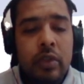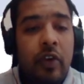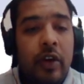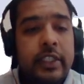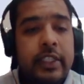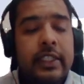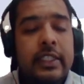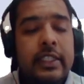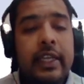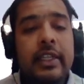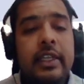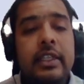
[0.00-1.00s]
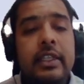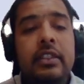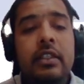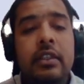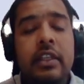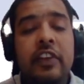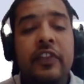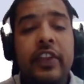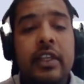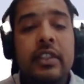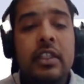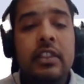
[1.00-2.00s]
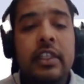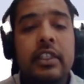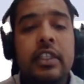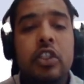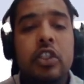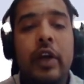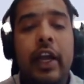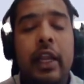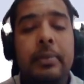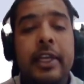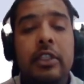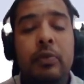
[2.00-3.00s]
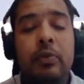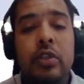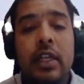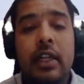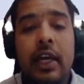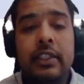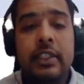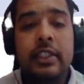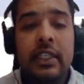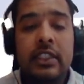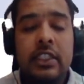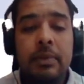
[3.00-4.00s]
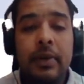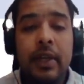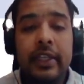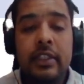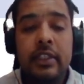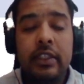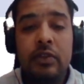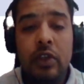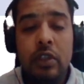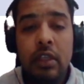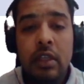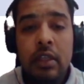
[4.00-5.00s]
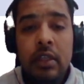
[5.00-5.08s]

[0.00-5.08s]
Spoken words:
First is like there is definition changes to IRB exposure classes and subclasses was